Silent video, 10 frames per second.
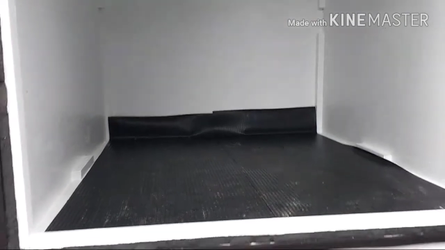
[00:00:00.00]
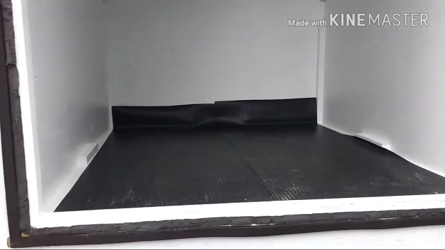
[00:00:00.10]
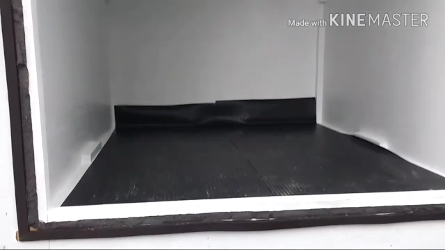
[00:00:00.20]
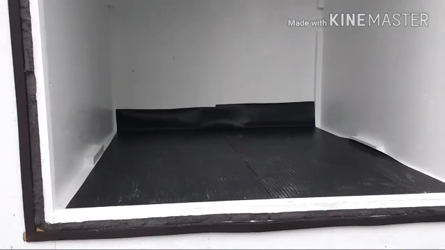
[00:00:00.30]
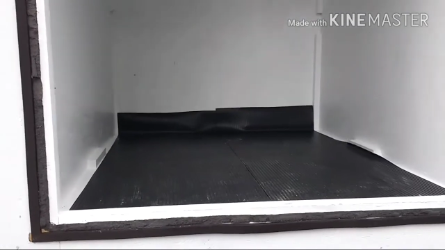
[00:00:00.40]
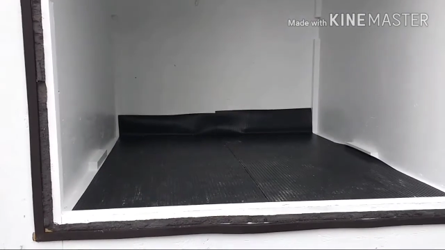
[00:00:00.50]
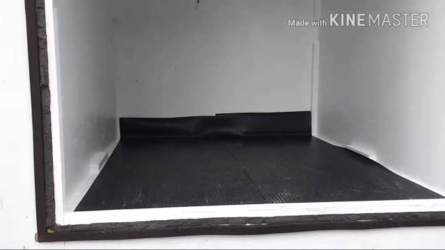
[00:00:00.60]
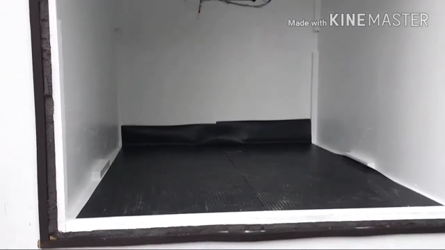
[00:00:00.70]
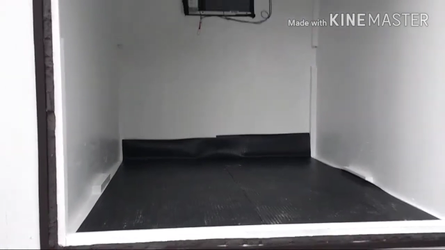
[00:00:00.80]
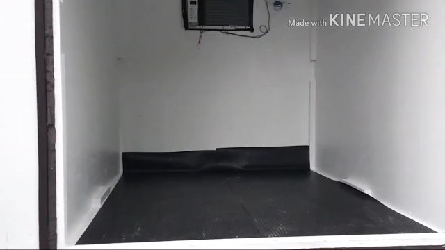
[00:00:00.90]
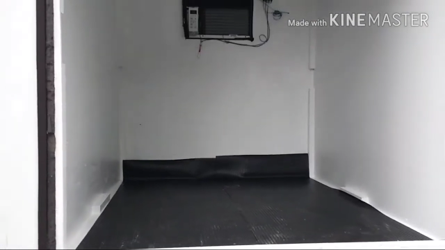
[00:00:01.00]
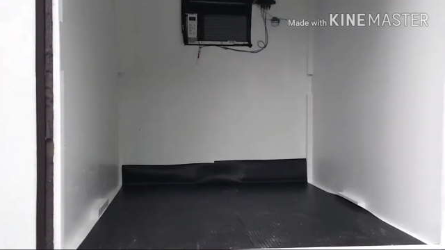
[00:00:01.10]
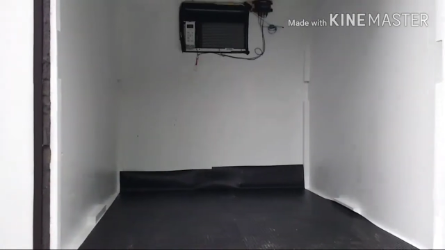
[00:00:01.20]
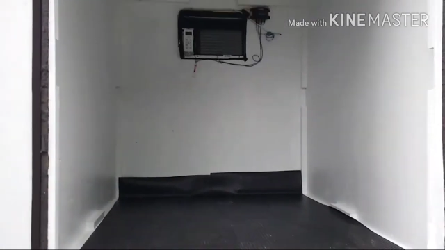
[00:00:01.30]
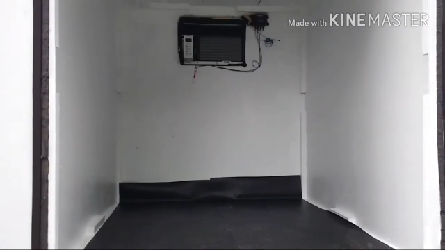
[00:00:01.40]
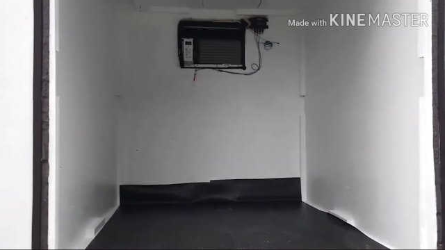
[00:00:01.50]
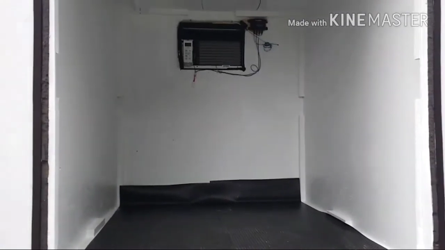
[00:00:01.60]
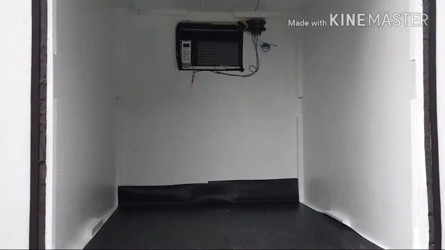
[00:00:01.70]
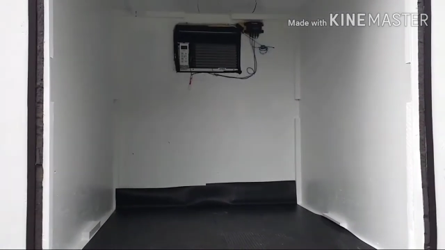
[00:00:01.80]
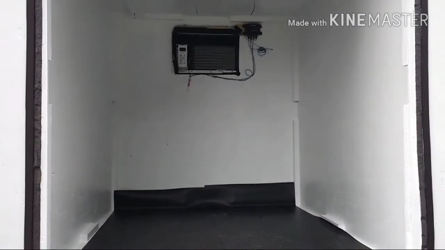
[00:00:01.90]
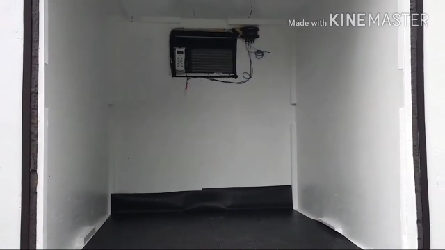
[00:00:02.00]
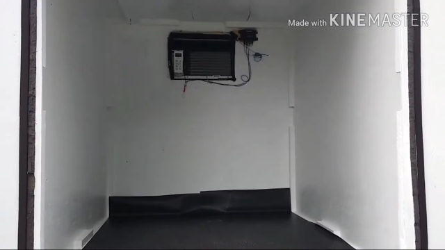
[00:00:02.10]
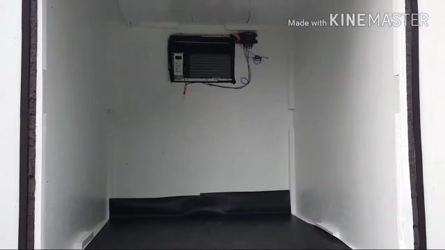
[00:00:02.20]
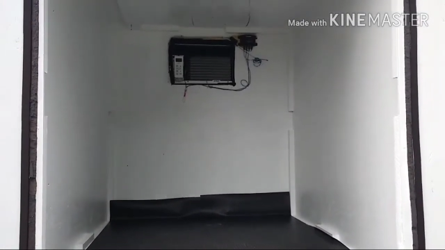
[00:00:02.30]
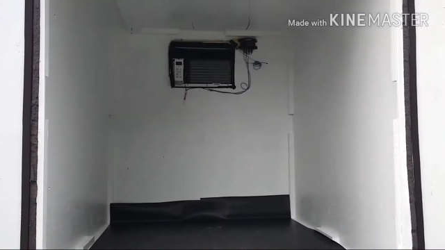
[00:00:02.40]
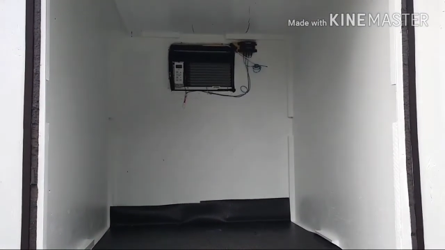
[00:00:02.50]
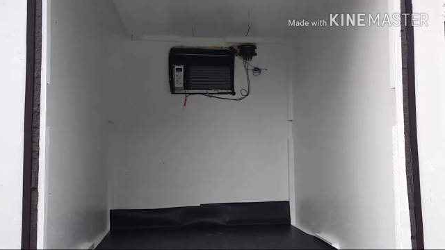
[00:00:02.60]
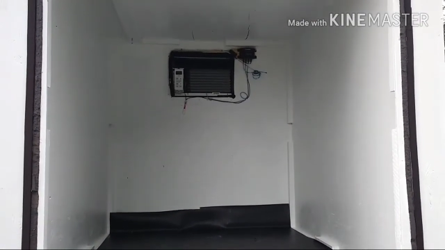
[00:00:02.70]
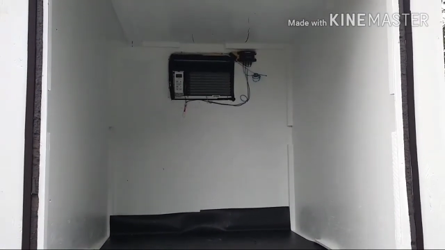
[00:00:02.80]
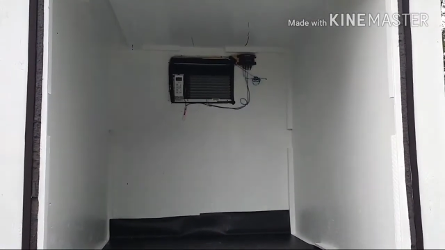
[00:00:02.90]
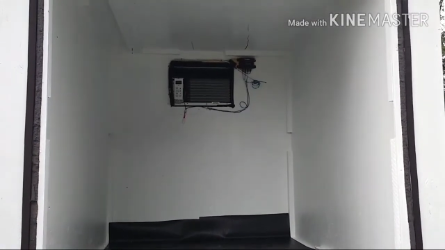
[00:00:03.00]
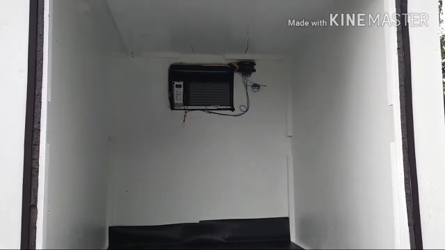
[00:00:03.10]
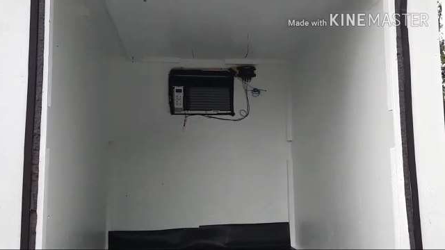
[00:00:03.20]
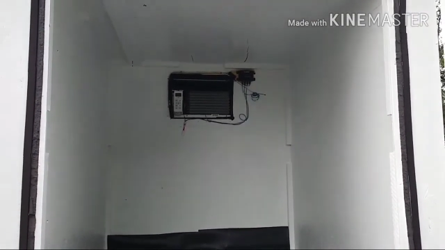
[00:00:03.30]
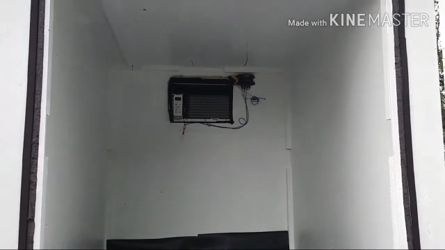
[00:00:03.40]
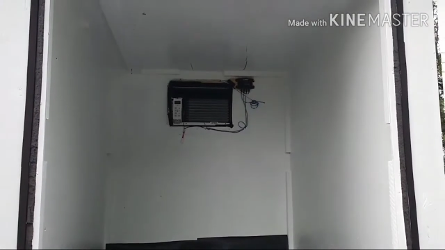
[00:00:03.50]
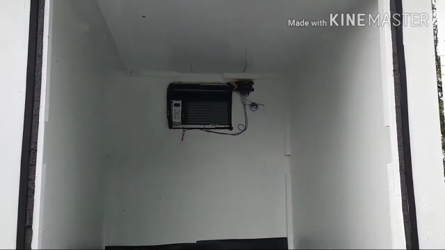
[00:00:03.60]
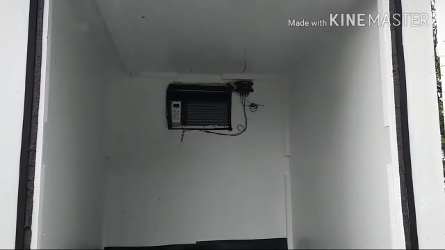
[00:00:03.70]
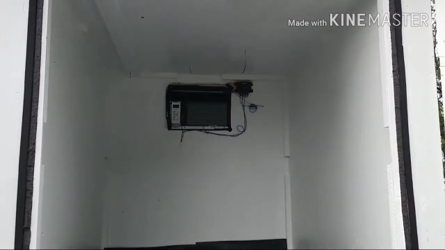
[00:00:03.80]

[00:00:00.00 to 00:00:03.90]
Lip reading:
No face is visible, so there are no lips to read.